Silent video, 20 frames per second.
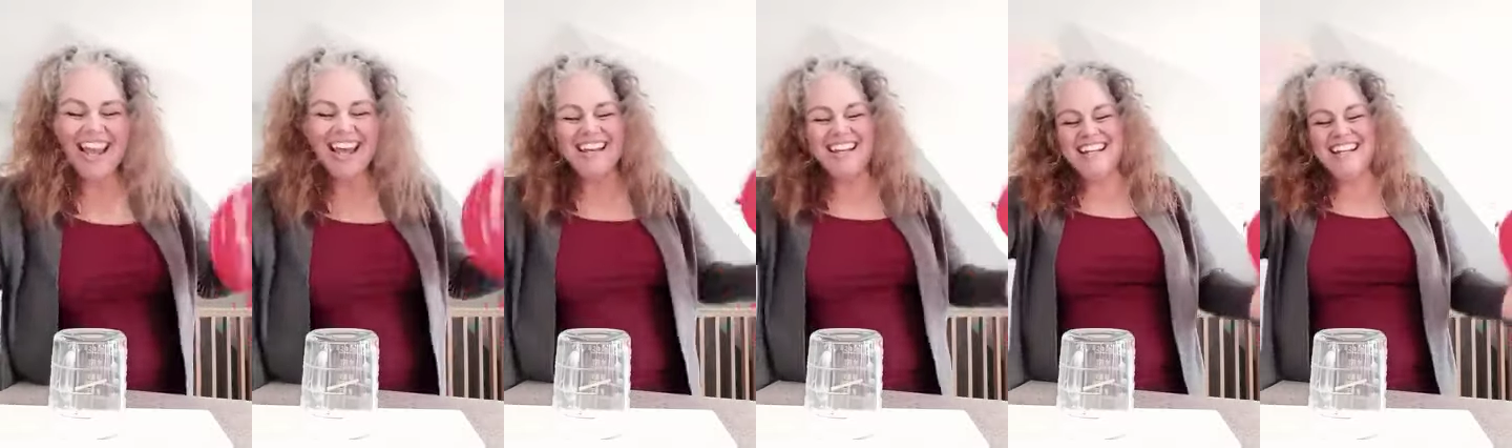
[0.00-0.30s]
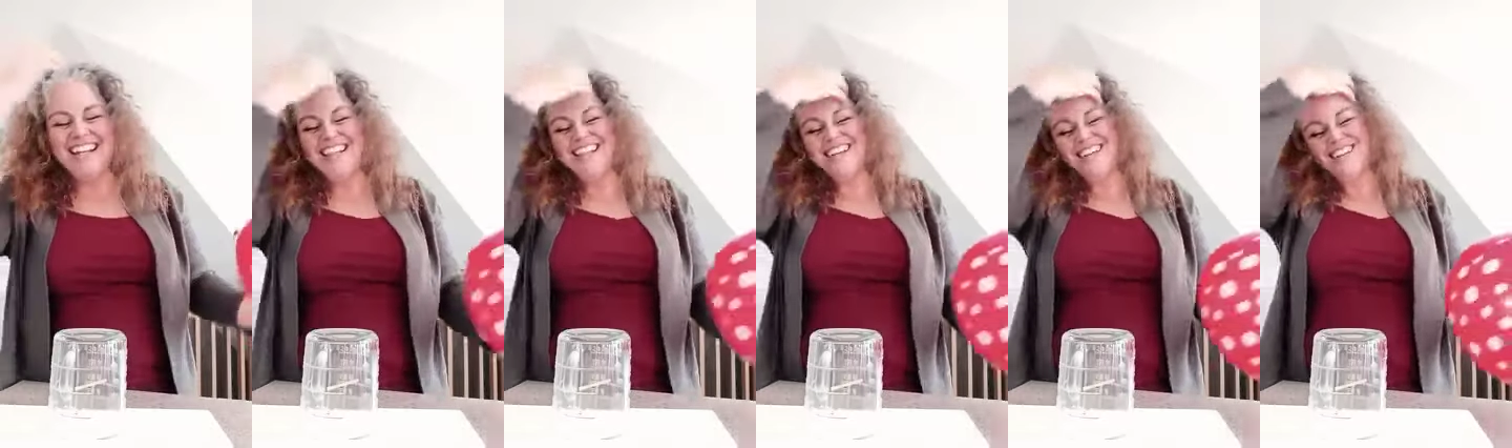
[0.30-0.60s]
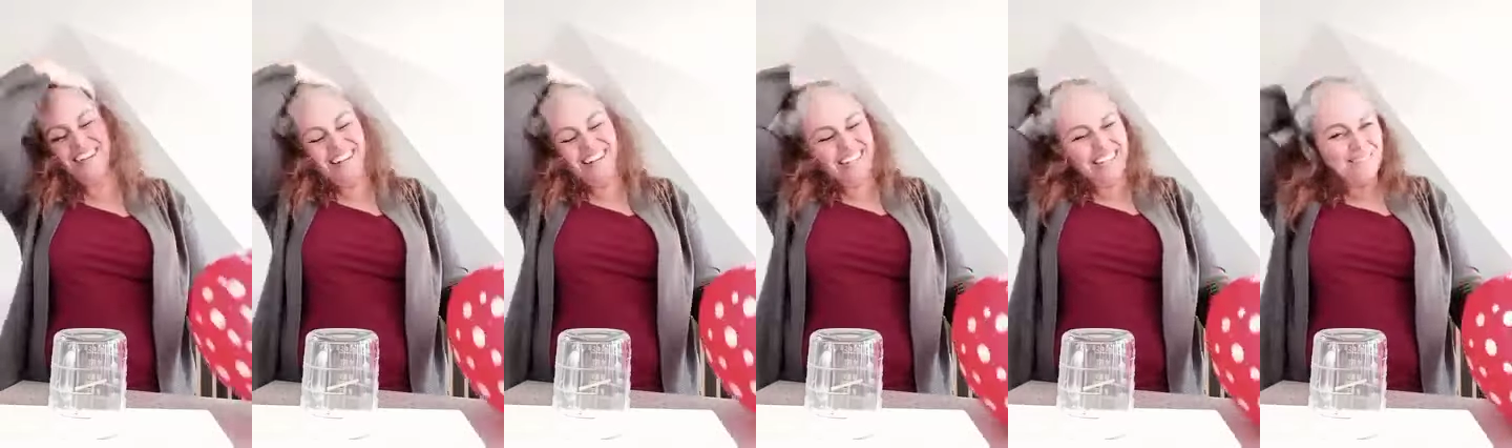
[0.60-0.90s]
And
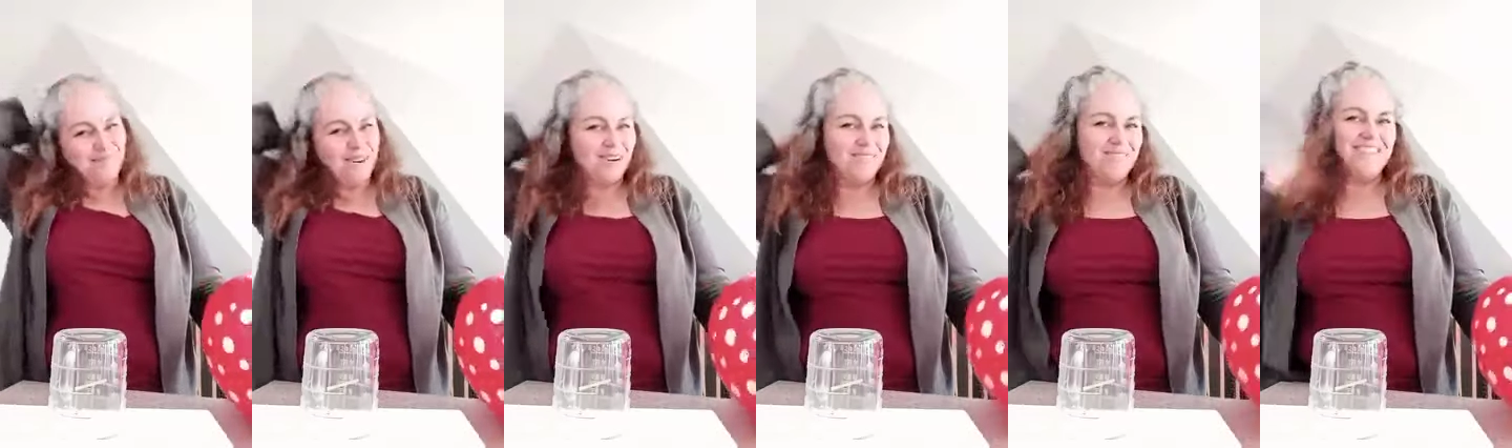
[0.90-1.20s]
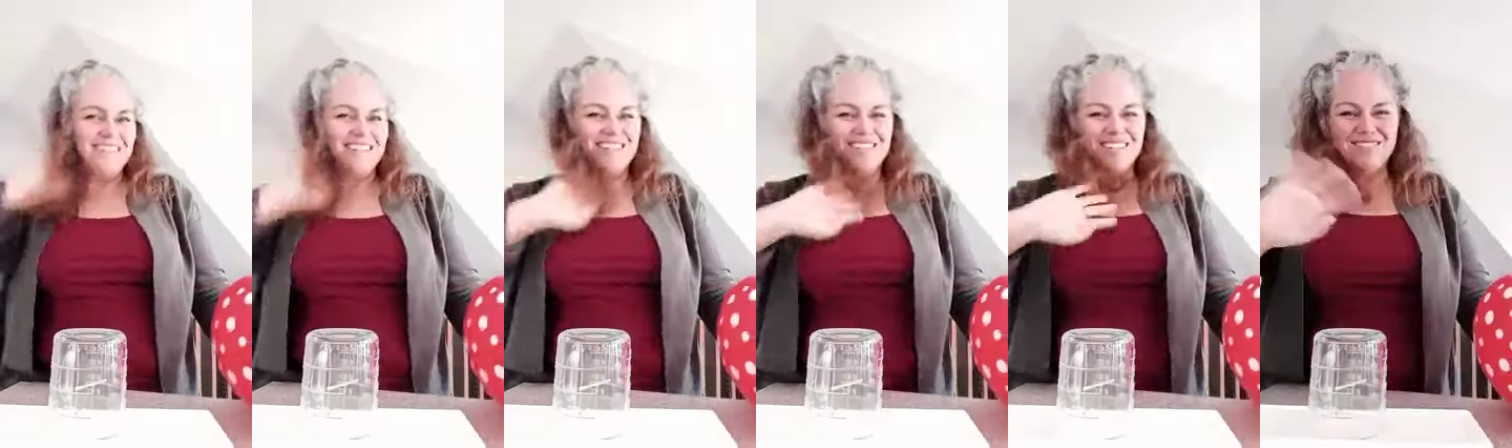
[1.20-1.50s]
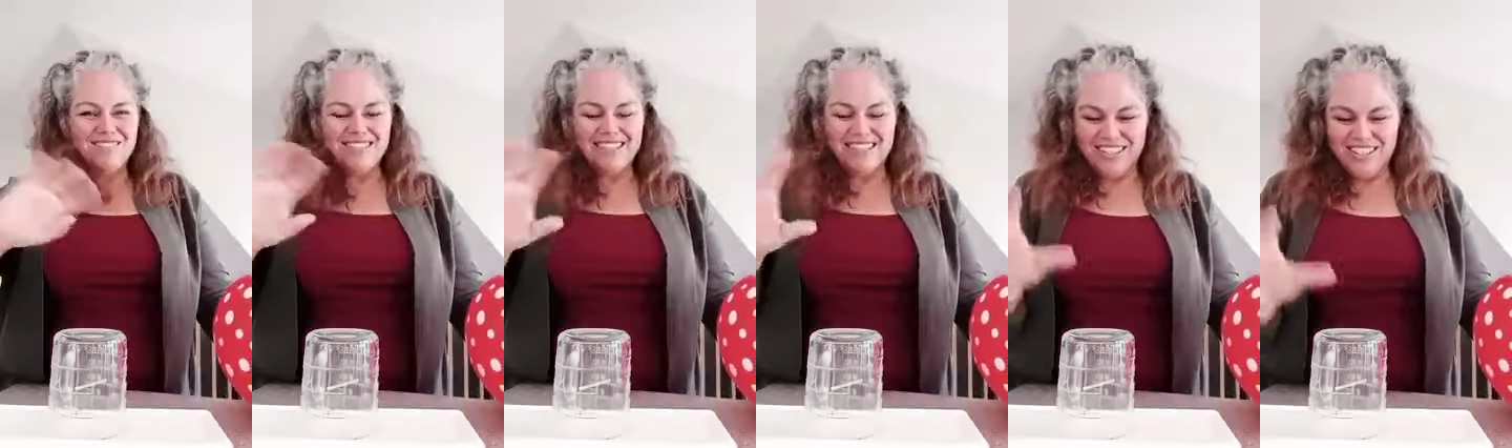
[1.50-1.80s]
another great experiment to
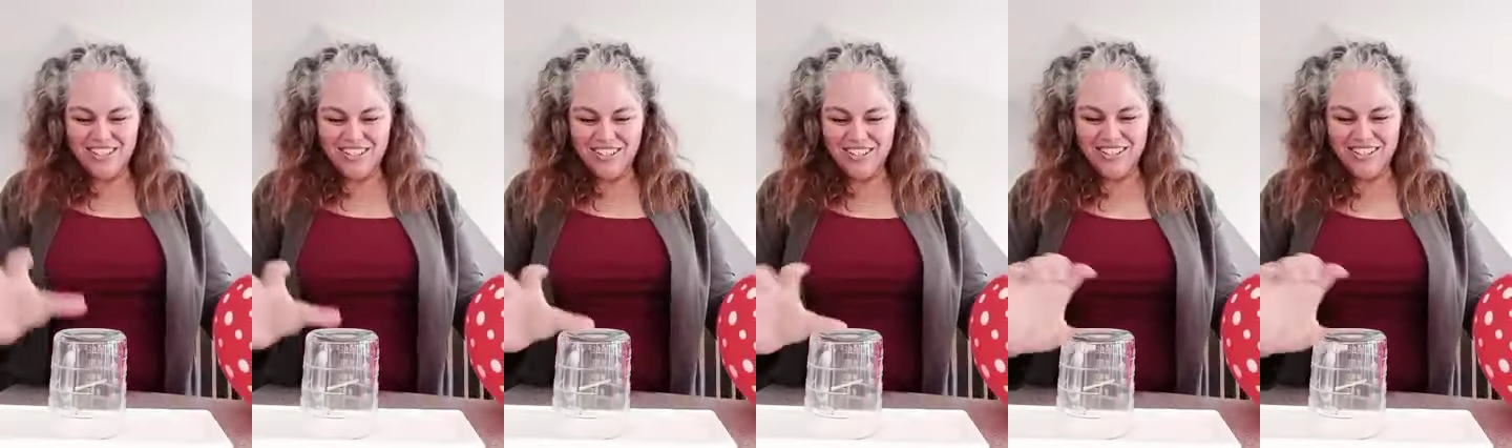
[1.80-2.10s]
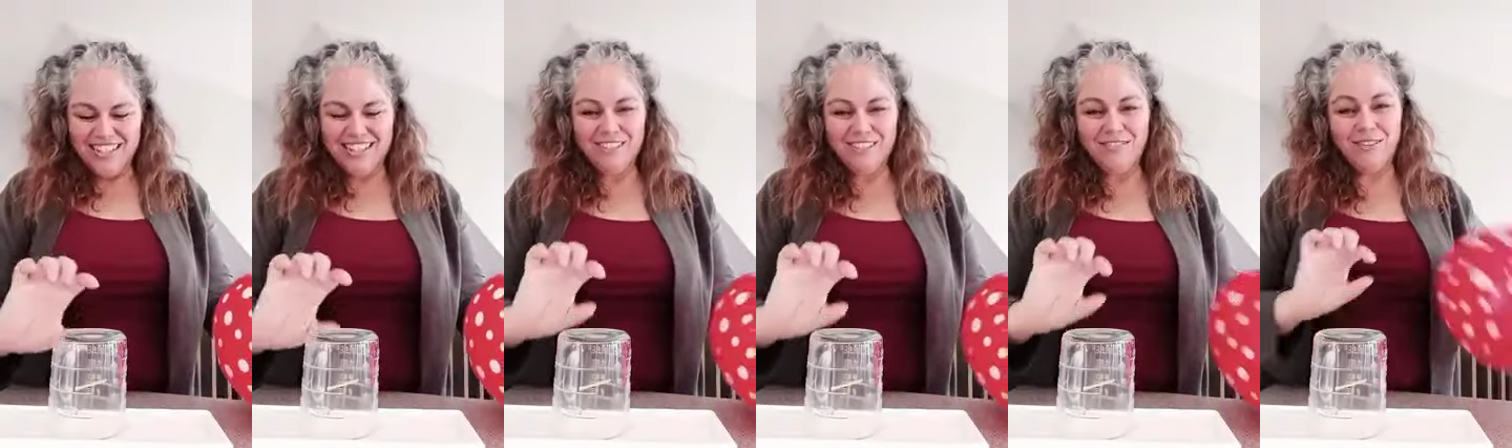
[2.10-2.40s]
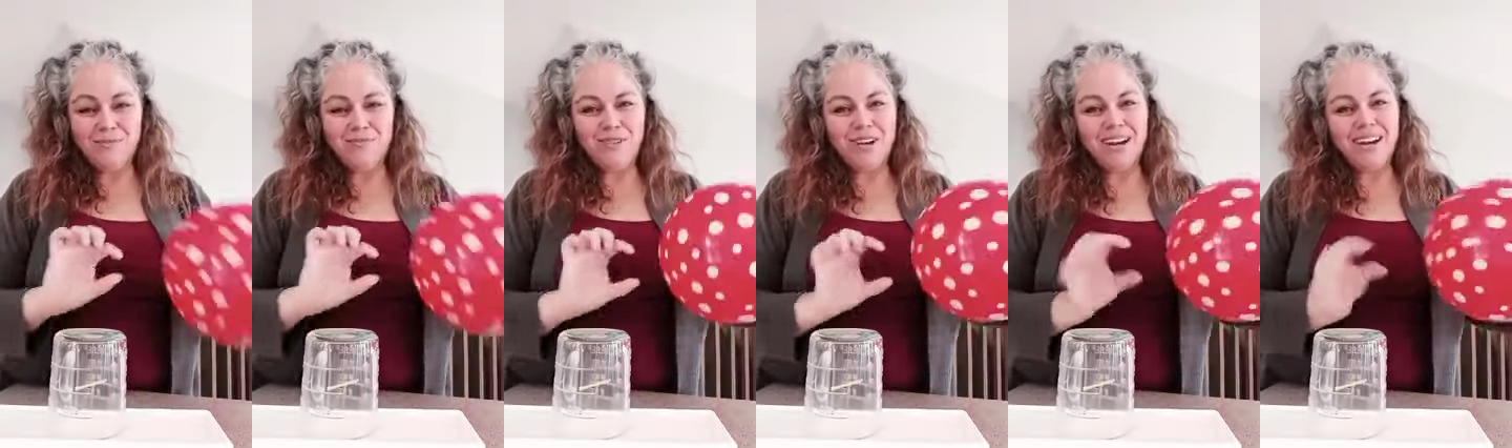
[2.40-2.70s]
do with children is
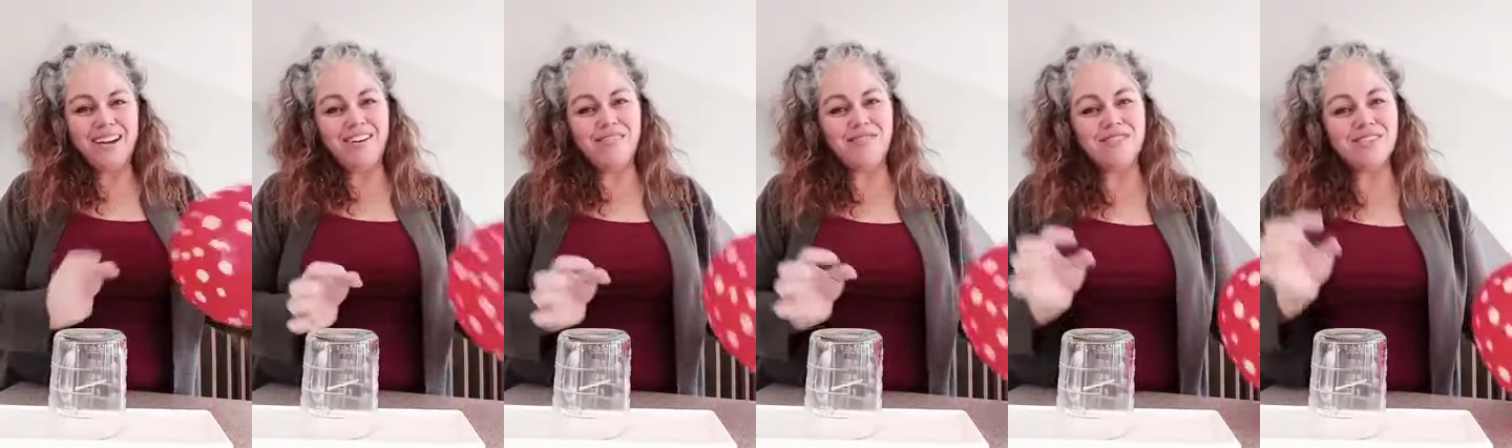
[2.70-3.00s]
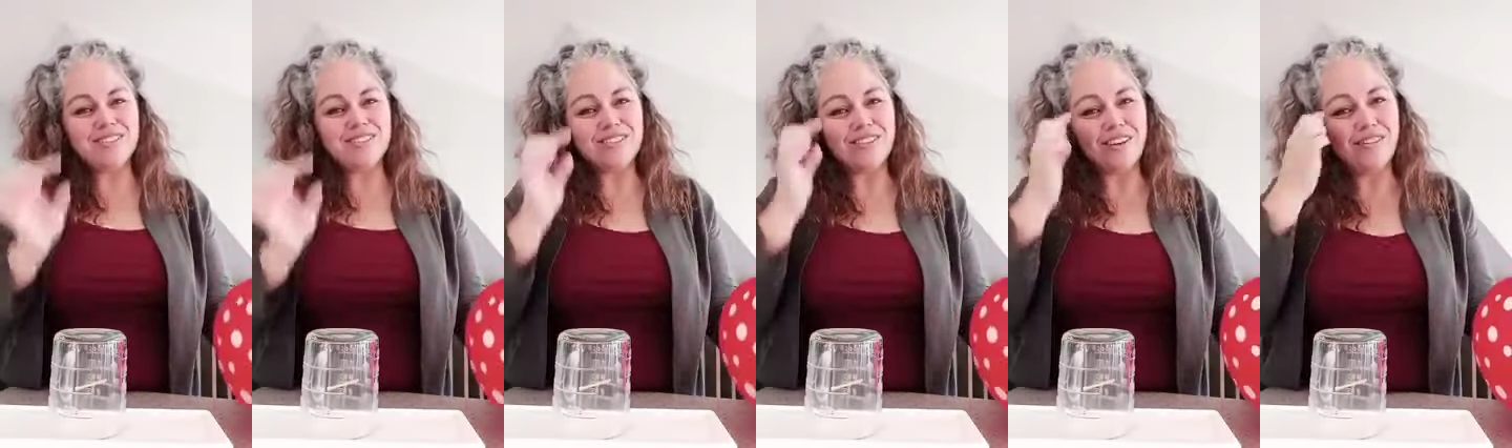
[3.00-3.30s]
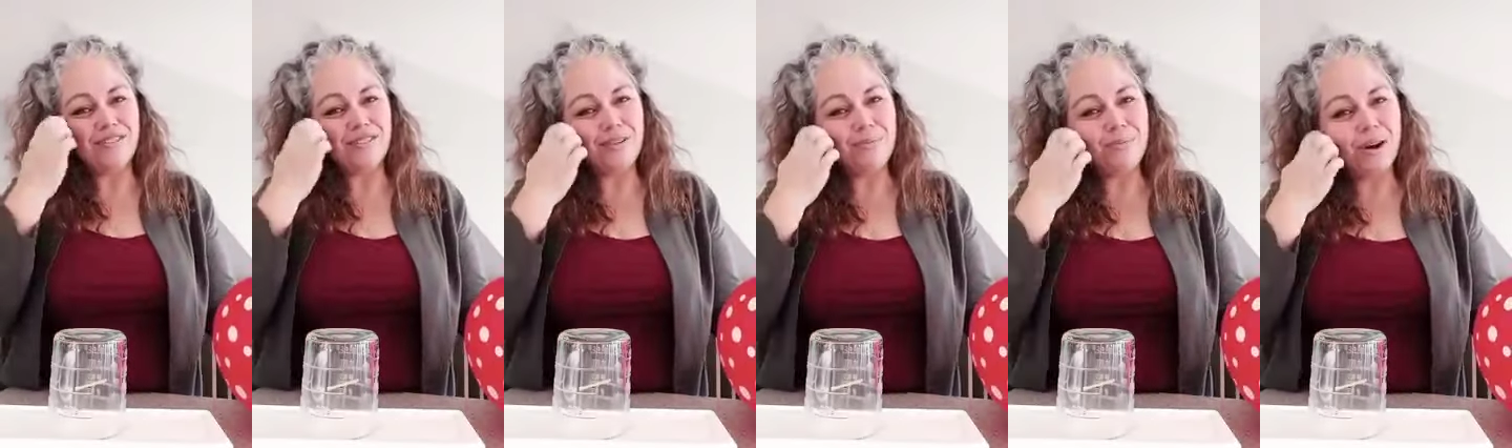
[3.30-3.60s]
if you break off the
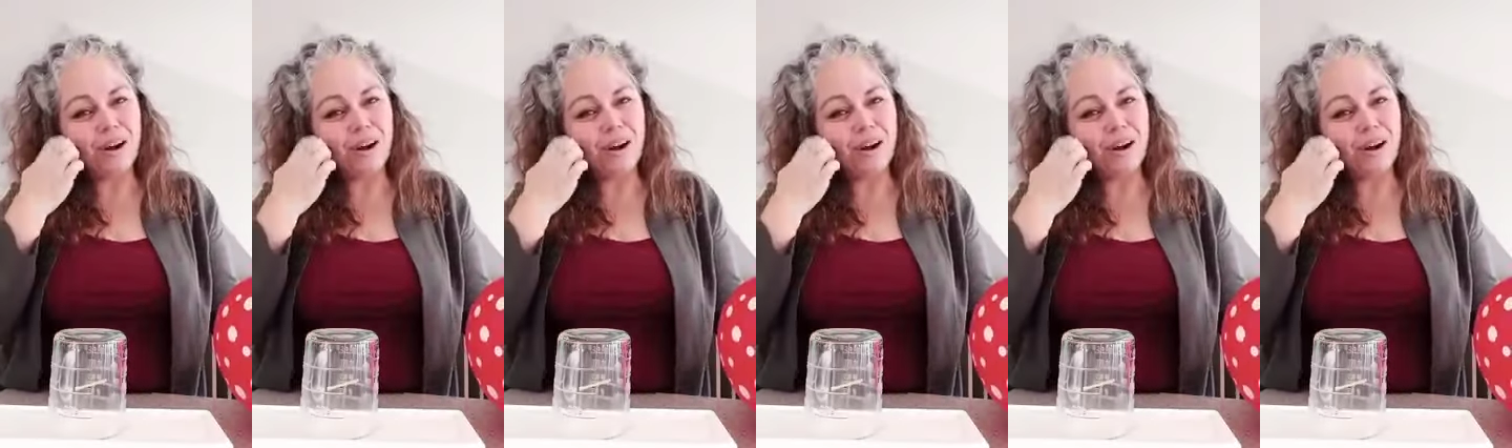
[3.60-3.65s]
sulfur